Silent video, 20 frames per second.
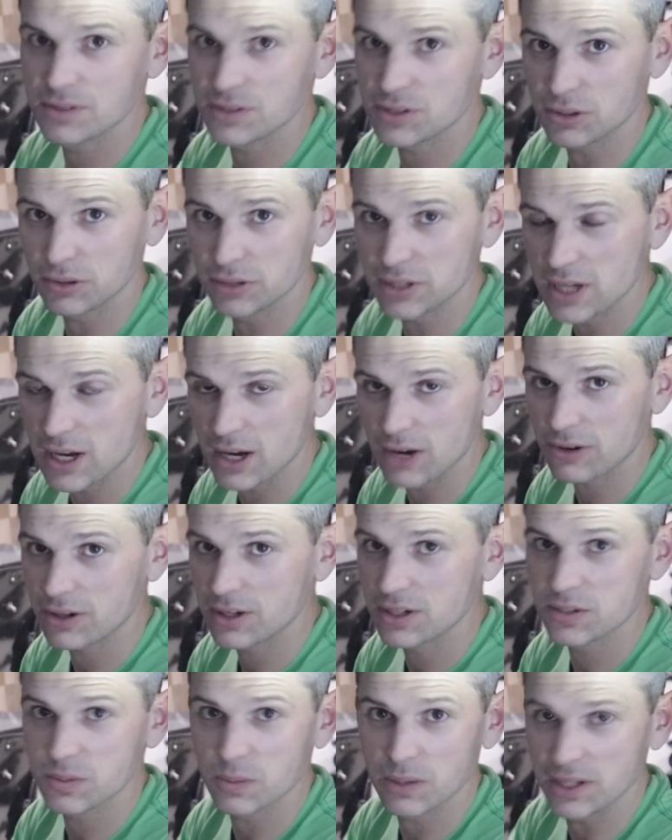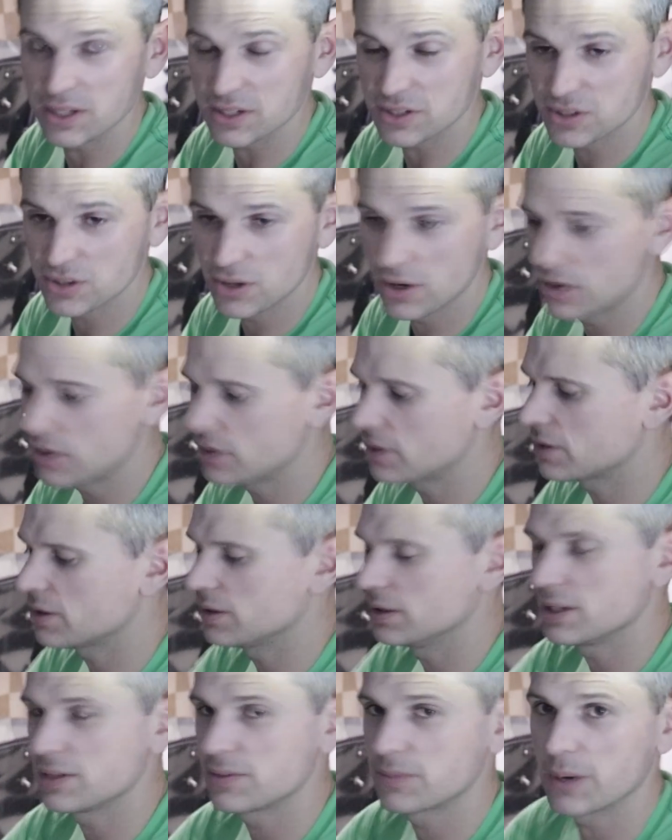salty areas where there's snow. I
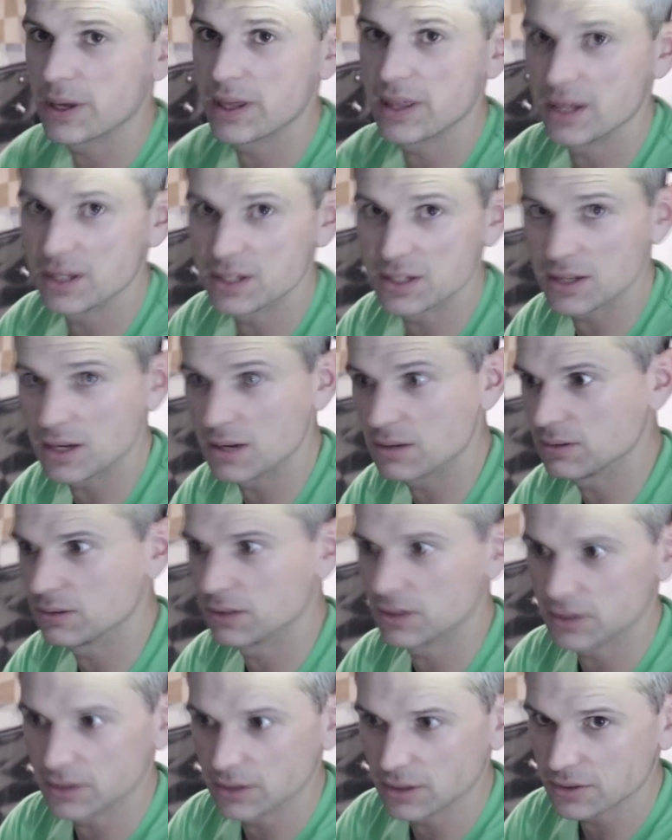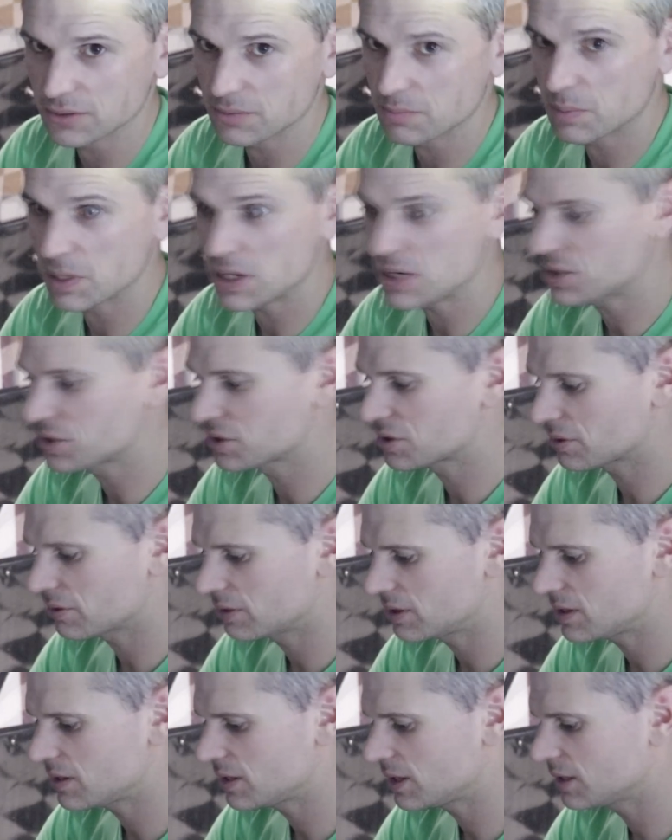don't live where there's a lot of beach or
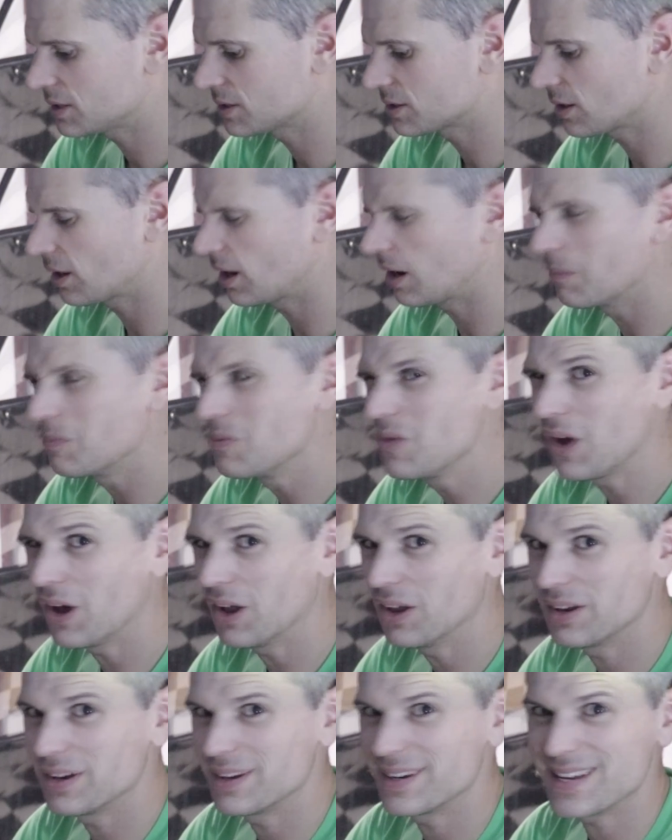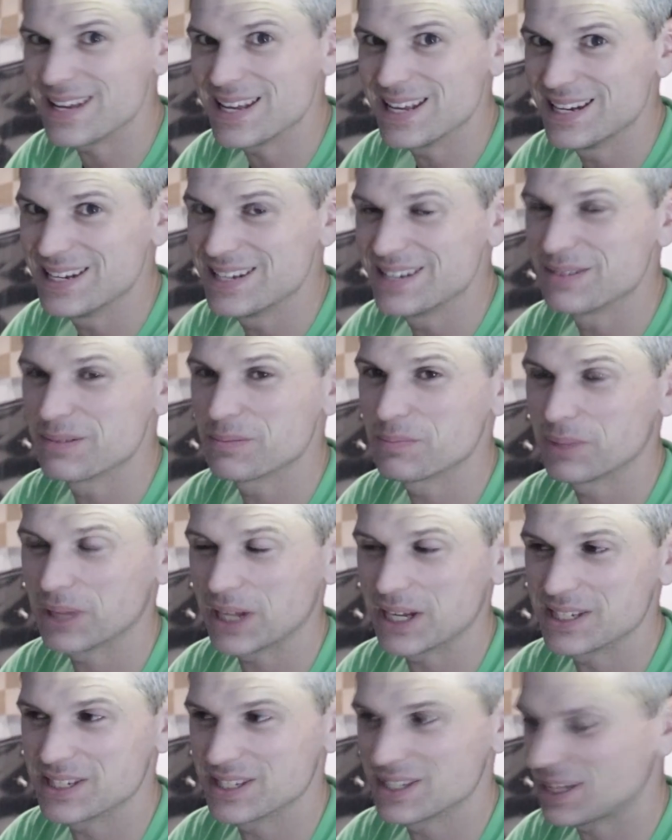anything, so I'm not in
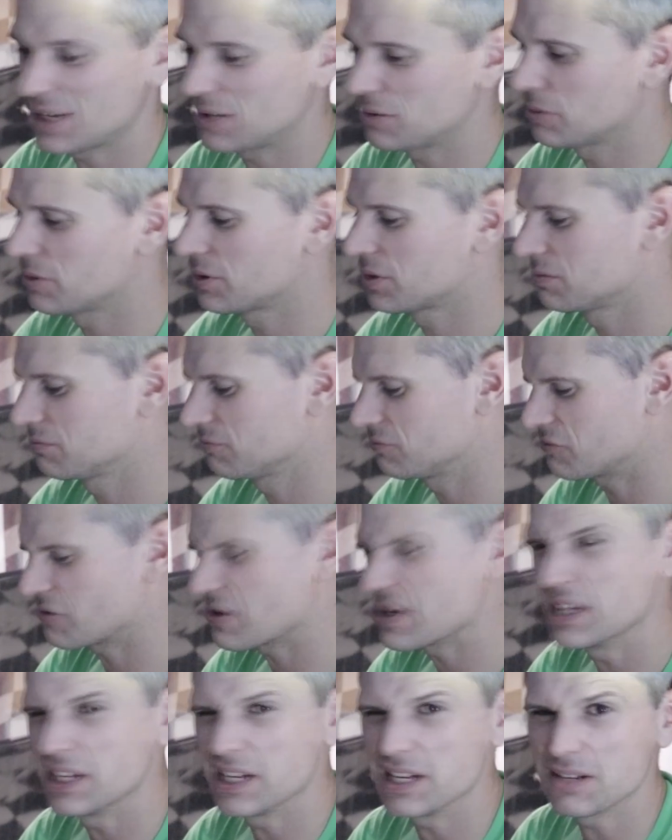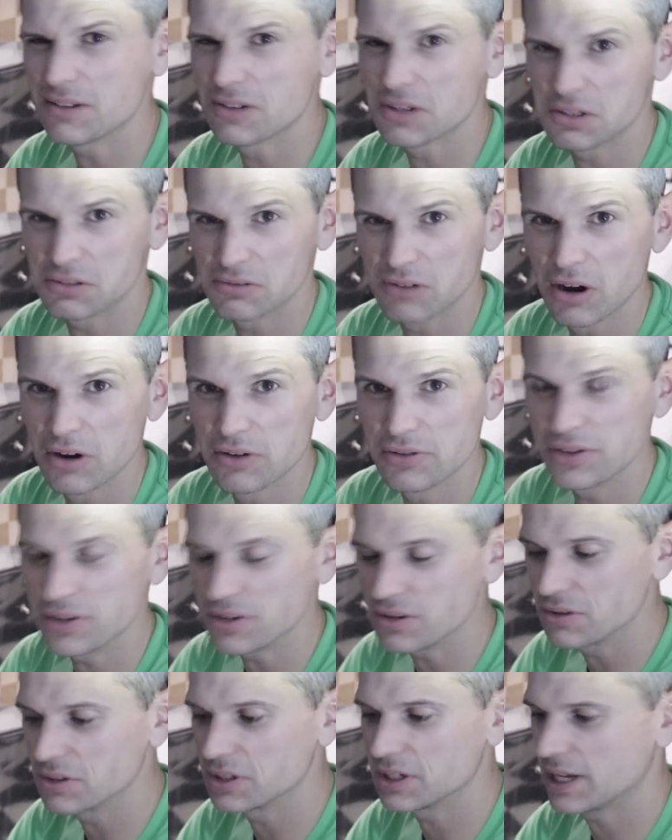places that'll really corrode the
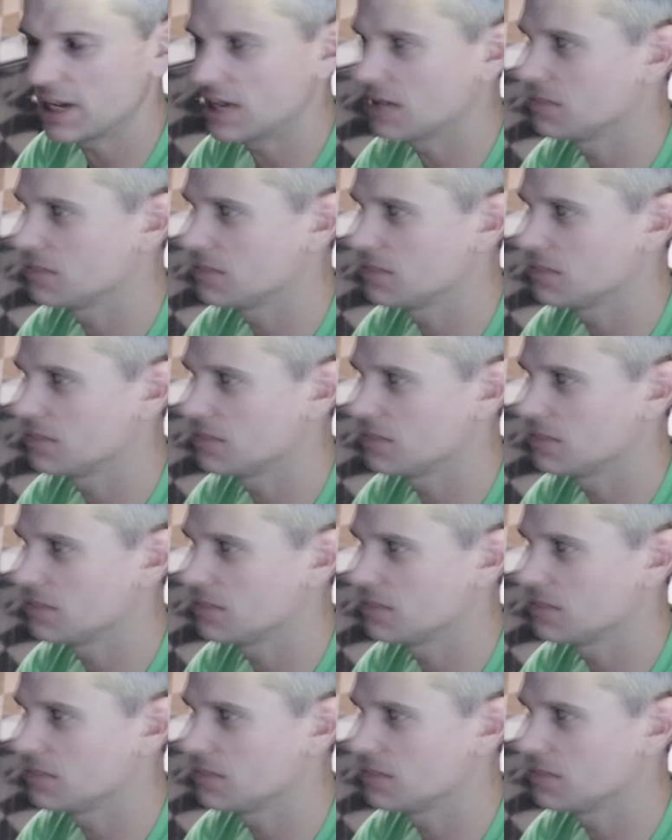unit, and